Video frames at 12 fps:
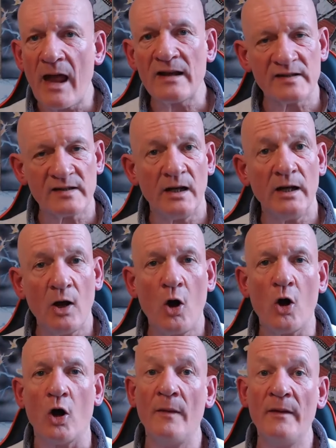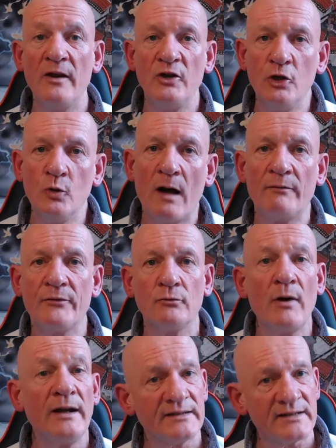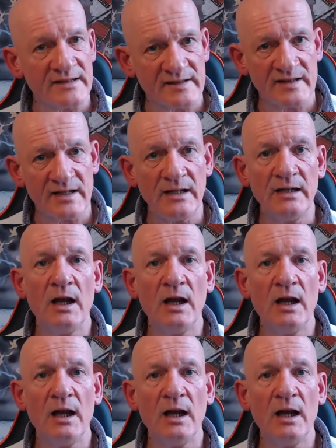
SAR and that you have the right to see